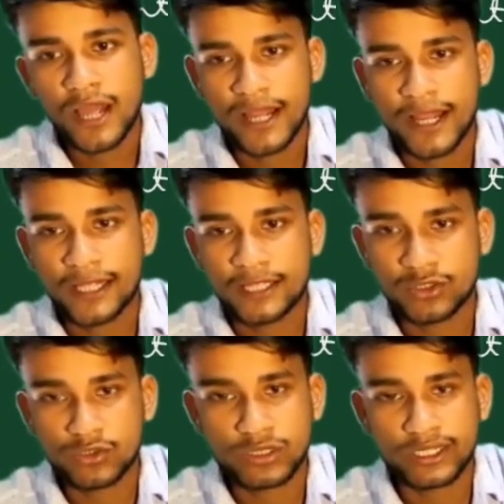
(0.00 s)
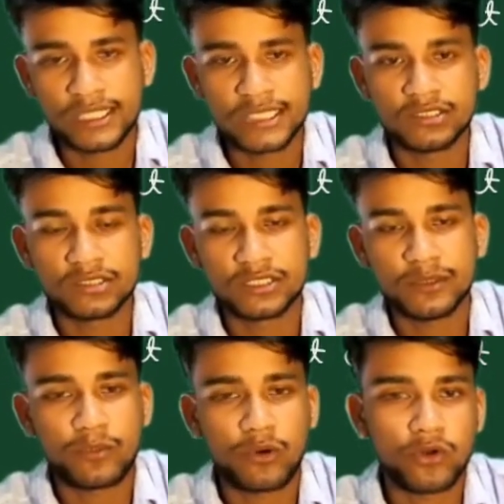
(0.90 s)
and has no real solution
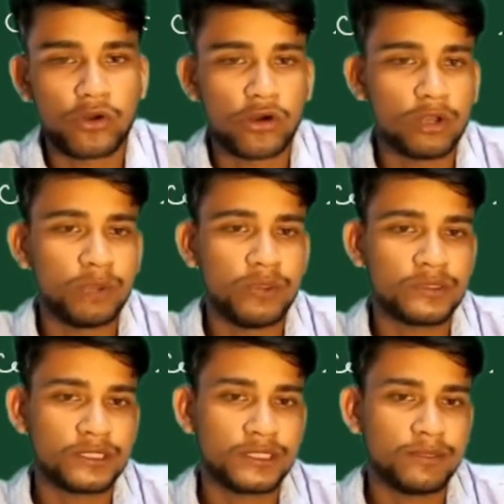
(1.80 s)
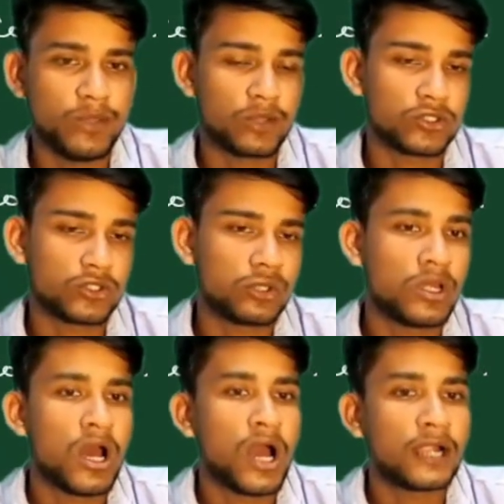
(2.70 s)
if for all bc belongs to
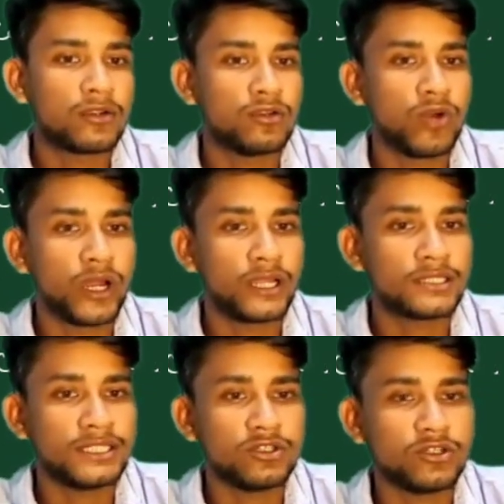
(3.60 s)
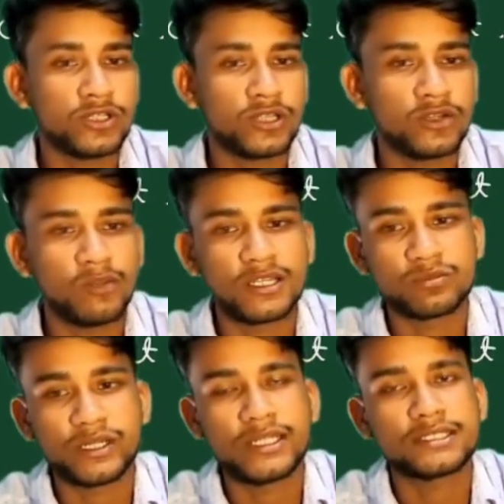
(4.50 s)
R2 where c not equal to plus
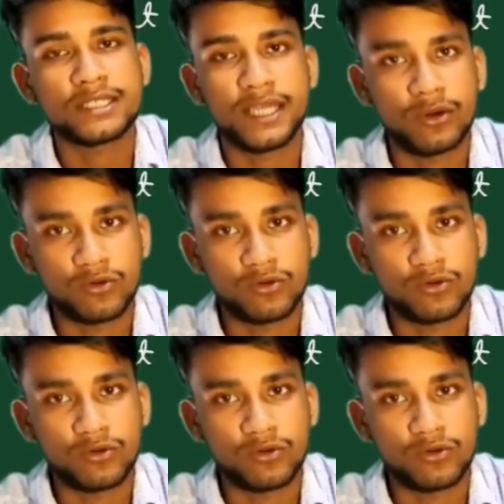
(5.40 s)
minus a.